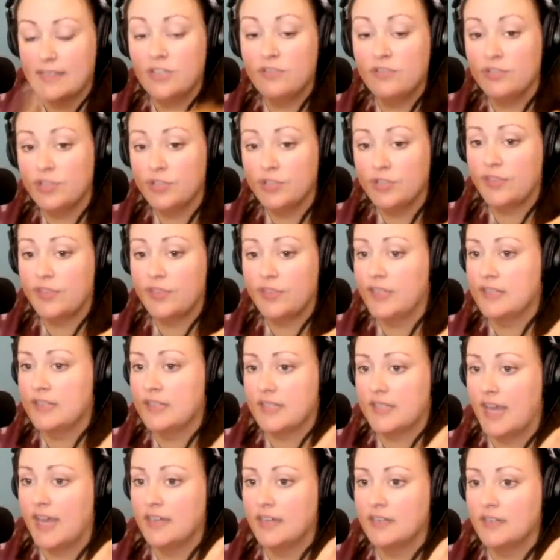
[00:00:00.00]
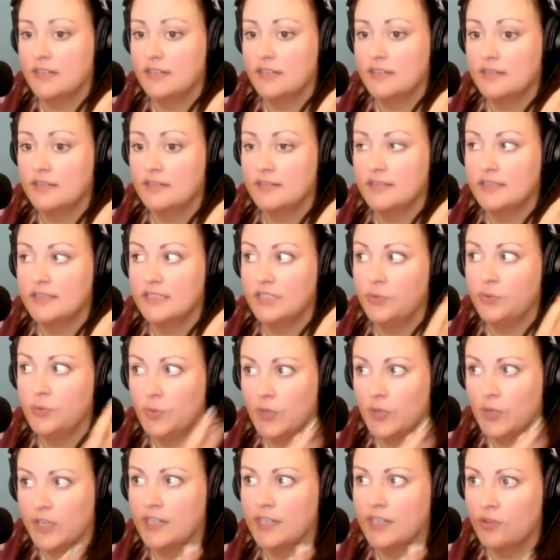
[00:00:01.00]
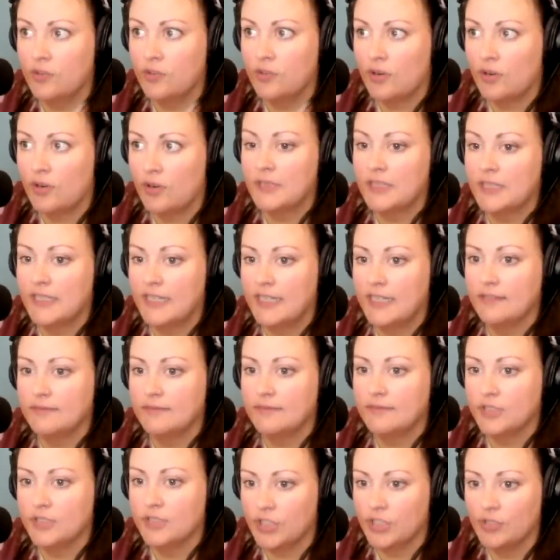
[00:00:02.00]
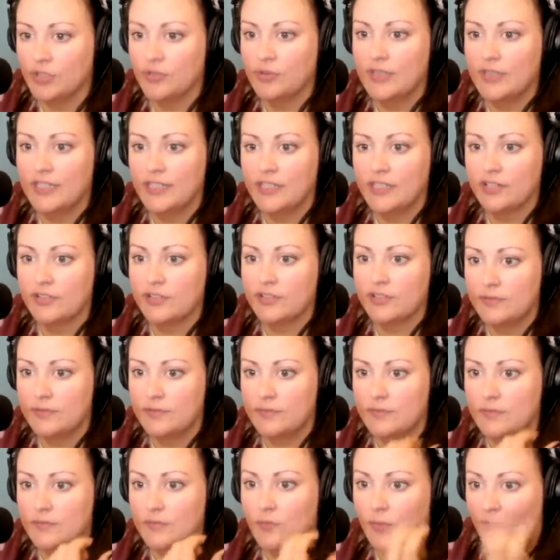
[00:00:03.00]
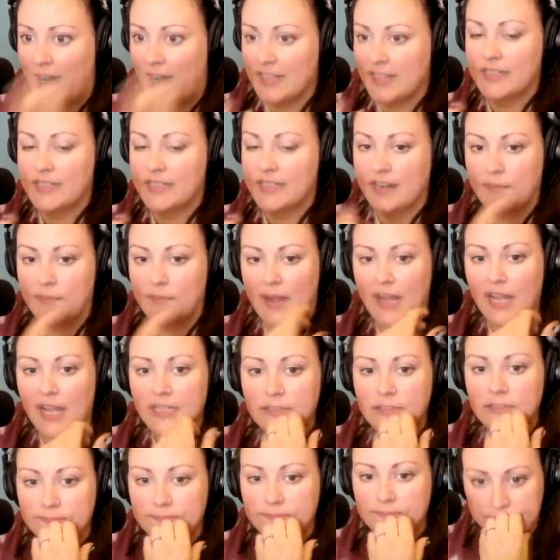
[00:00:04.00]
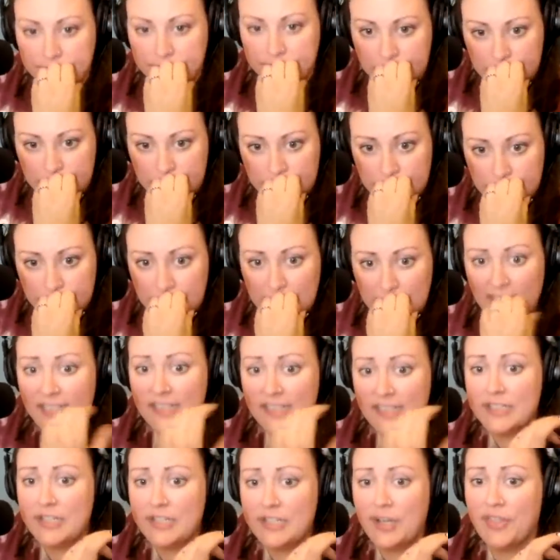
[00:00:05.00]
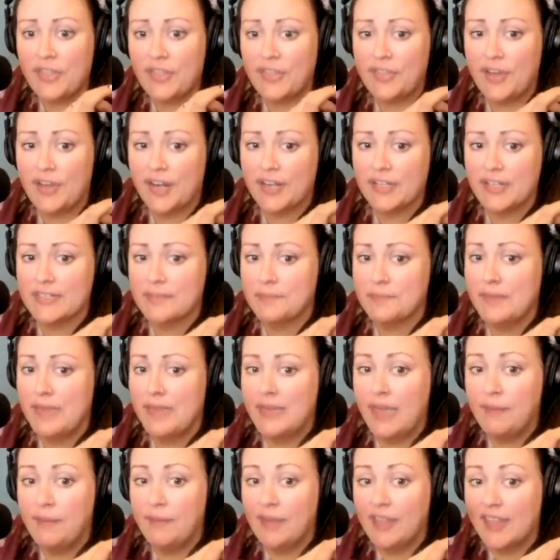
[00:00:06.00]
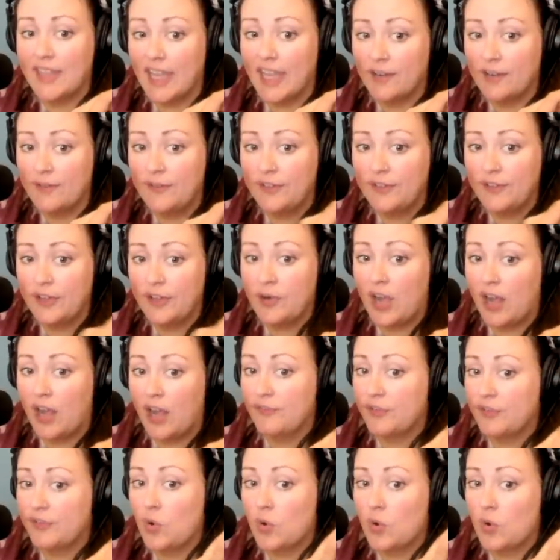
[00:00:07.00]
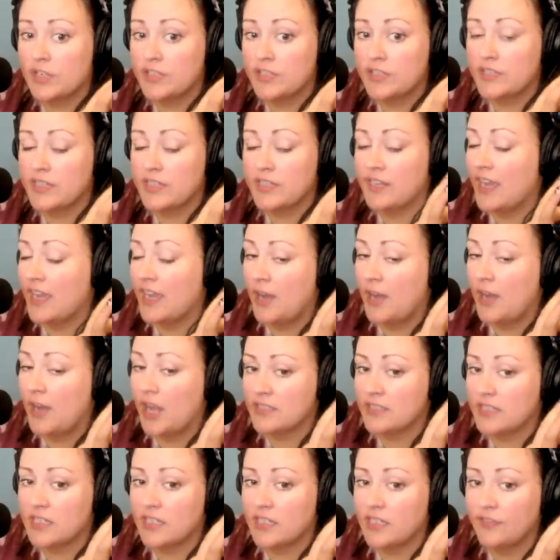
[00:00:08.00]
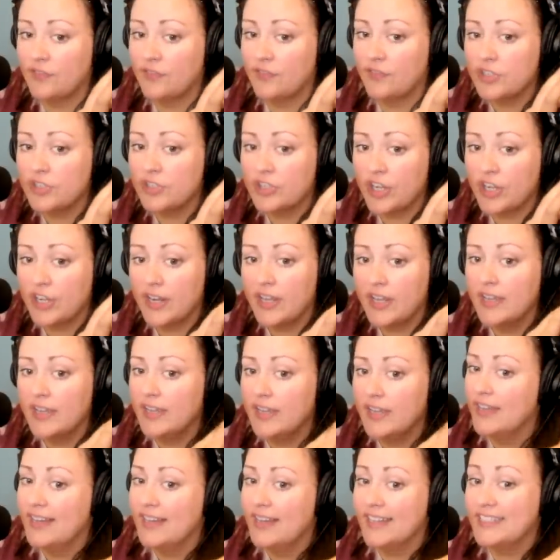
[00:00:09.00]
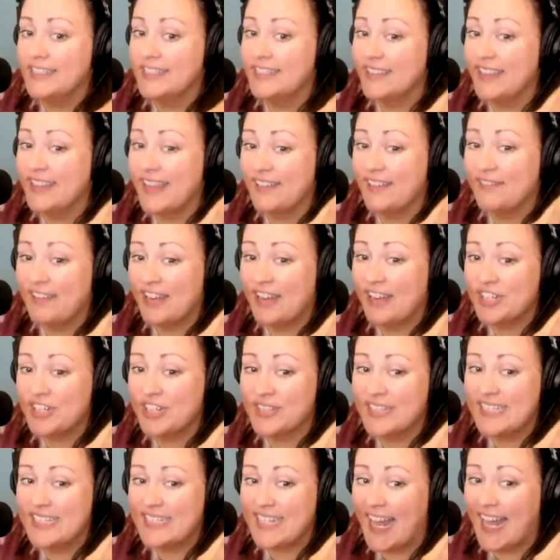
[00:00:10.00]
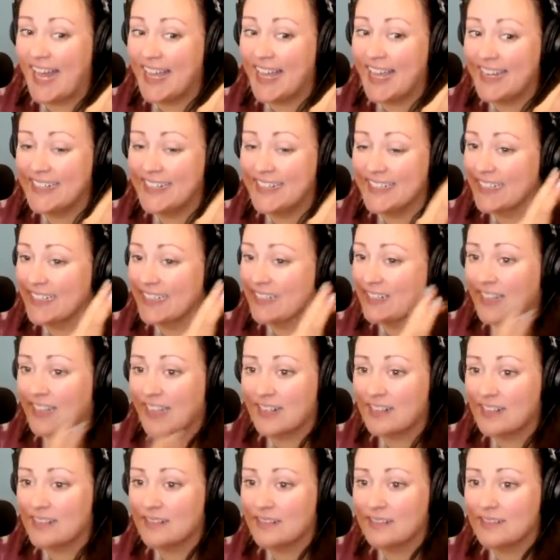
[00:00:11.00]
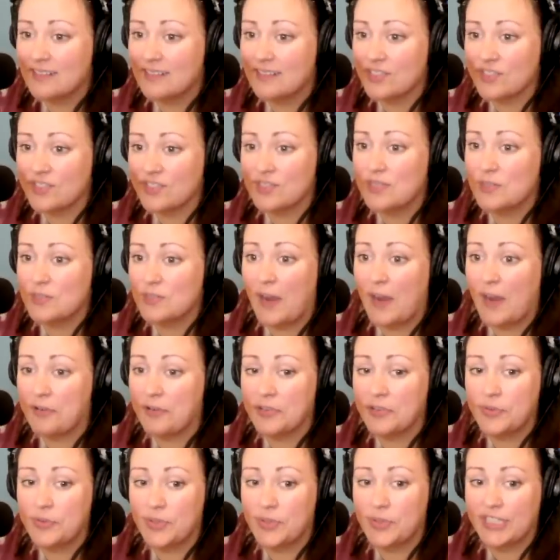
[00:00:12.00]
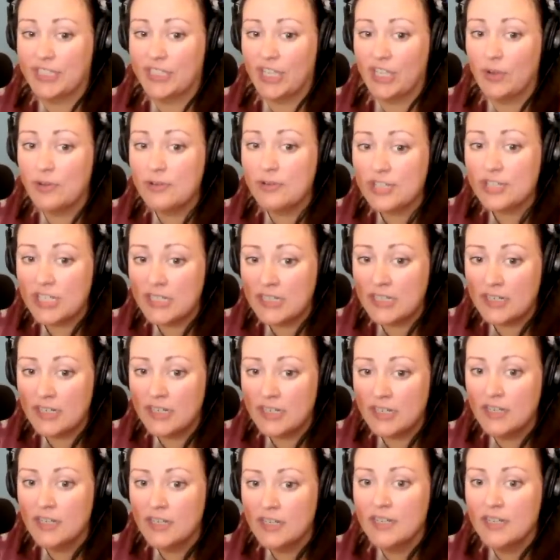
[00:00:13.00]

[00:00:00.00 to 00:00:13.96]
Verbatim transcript: and you do things that you wouldn't normally do in your right state of mind. Okay. And so the thought is maybe they had flown off course in hypoxic confusion until they eventually died and then like just spiraled toward the ocean.